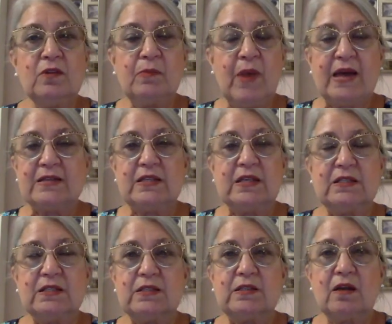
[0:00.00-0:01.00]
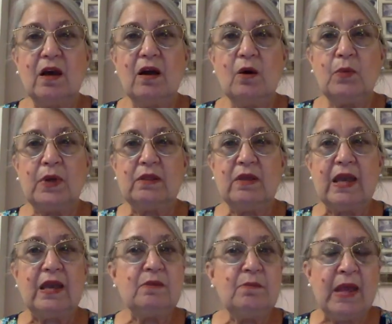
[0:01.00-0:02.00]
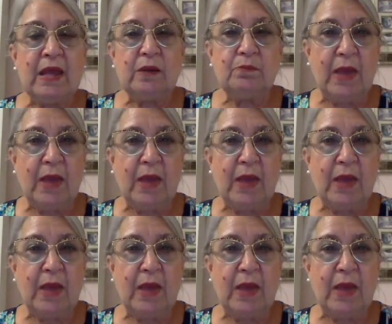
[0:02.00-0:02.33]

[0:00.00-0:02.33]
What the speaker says: baskets with handmade